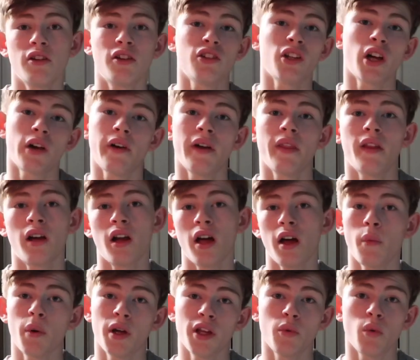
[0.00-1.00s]
can direct the
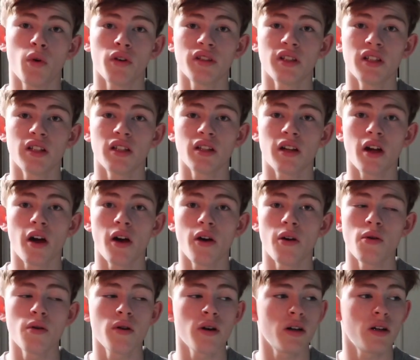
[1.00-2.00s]
light where you want it to
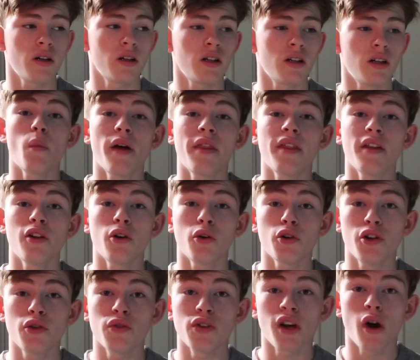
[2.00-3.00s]
go. Whether you're
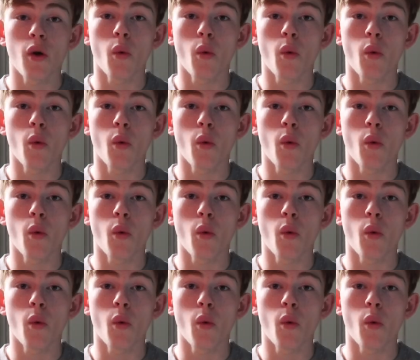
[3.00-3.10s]
using